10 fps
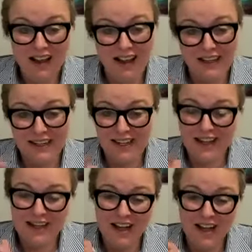
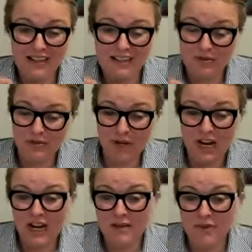Again,
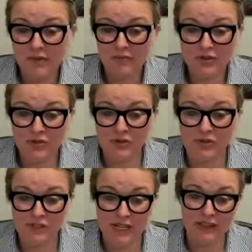subscribe to
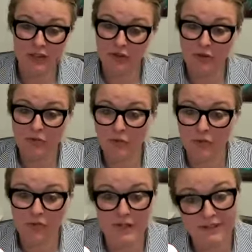stay in the loop
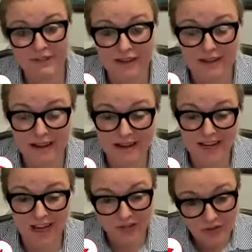for this and
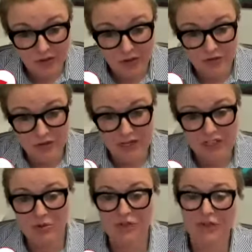any other
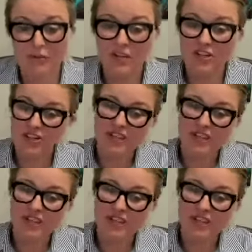valuable information.